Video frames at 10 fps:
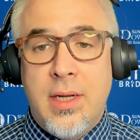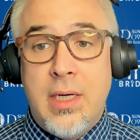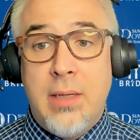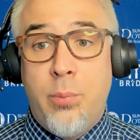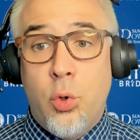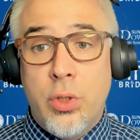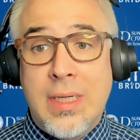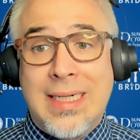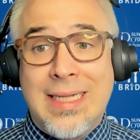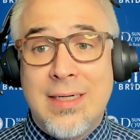an
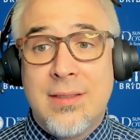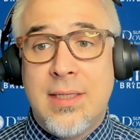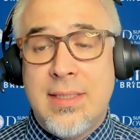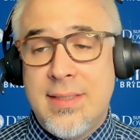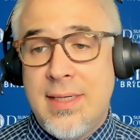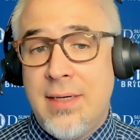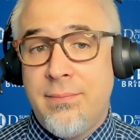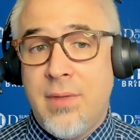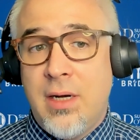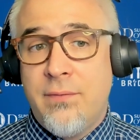important clinical entity
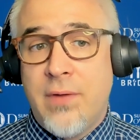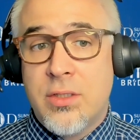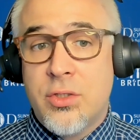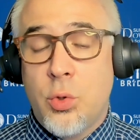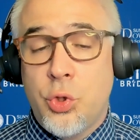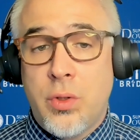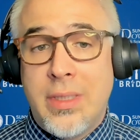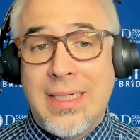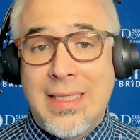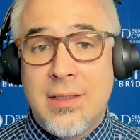that affects social
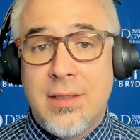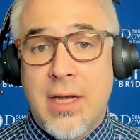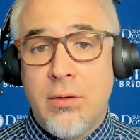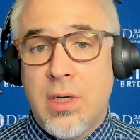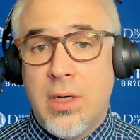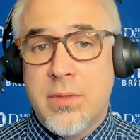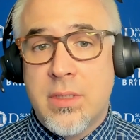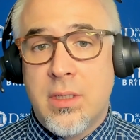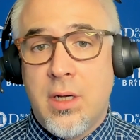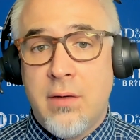and clinical
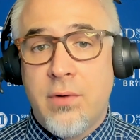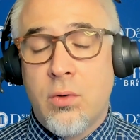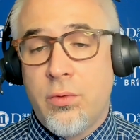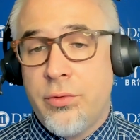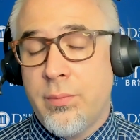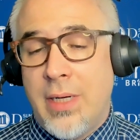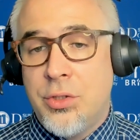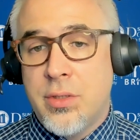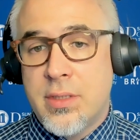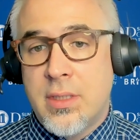outcomes of our older
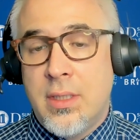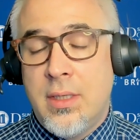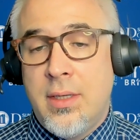patients.